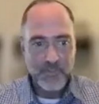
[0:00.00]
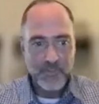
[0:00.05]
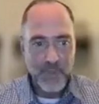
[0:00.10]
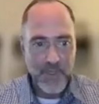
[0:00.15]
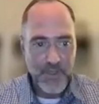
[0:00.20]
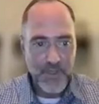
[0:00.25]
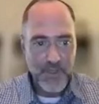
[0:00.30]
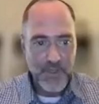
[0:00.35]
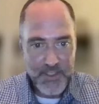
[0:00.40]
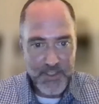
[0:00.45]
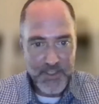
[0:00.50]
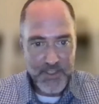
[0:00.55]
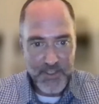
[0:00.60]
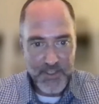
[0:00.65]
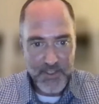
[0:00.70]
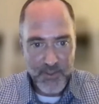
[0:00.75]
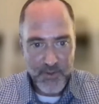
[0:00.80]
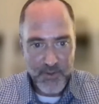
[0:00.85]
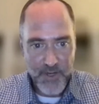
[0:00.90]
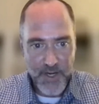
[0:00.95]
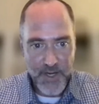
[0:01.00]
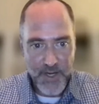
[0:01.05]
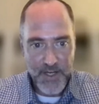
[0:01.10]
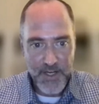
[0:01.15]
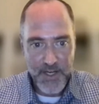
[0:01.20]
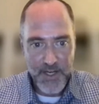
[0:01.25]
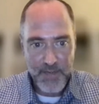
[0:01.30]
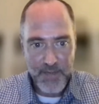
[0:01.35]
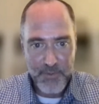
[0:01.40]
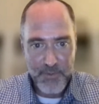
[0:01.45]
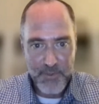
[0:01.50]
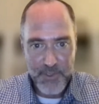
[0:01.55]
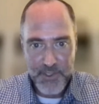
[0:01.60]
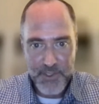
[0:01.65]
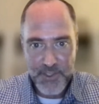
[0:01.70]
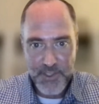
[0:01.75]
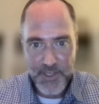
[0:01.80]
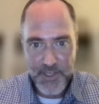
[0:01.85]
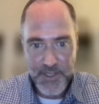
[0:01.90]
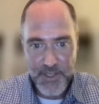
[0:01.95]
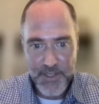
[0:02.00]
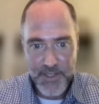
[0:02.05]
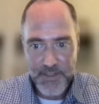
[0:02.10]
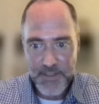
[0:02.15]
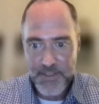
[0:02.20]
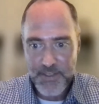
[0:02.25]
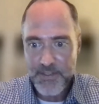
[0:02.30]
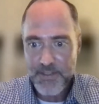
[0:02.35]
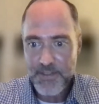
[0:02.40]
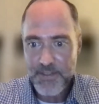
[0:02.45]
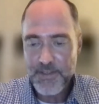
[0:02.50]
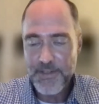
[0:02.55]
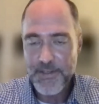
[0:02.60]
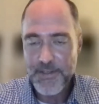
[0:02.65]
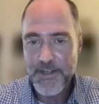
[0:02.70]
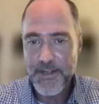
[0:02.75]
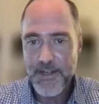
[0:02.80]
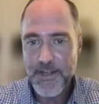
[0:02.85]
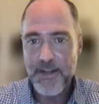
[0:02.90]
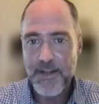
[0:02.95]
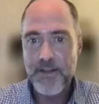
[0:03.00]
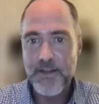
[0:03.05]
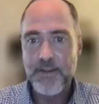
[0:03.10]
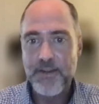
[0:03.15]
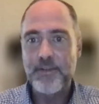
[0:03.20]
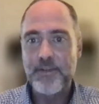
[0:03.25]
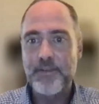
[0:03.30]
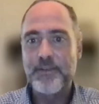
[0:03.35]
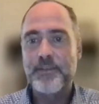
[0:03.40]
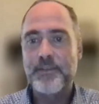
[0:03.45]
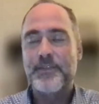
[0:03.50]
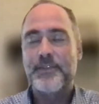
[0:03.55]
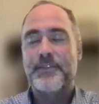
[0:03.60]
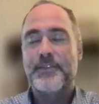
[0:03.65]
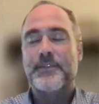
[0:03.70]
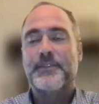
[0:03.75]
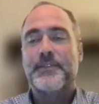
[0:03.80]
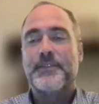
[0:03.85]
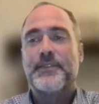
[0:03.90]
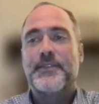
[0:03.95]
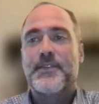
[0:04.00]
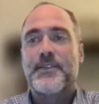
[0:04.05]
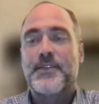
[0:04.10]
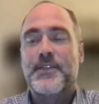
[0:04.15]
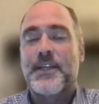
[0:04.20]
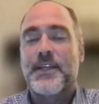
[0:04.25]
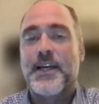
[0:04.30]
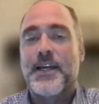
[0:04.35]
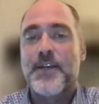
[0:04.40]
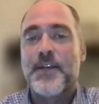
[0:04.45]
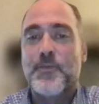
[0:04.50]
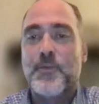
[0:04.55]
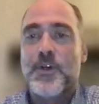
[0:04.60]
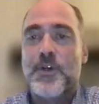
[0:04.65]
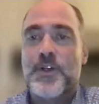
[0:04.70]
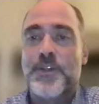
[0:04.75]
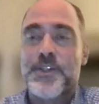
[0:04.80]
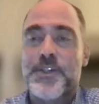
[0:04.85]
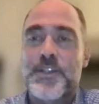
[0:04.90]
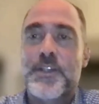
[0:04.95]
thanks, Craig. I appreciate it. The kind words.